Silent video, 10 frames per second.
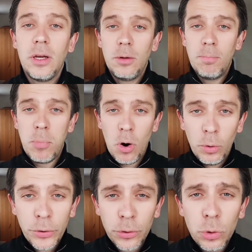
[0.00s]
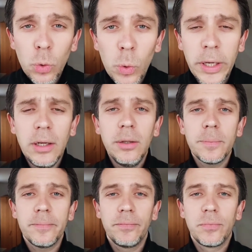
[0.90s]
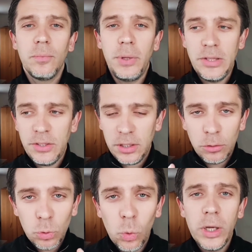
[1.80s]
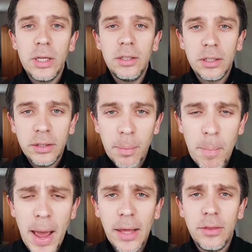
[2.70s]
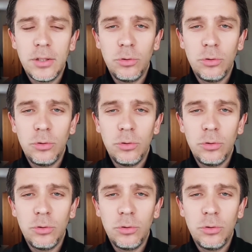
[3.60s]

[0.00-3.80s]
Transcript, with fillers: both to will, basically to will the path,